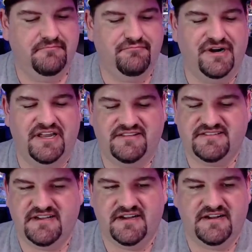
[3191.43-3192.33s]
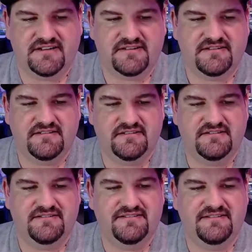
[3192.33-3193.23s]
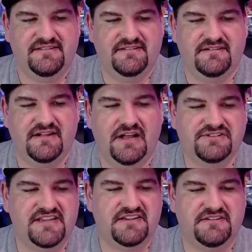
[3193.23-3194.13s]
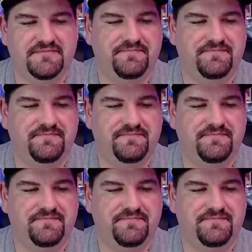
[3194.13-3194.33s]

But I'll take it.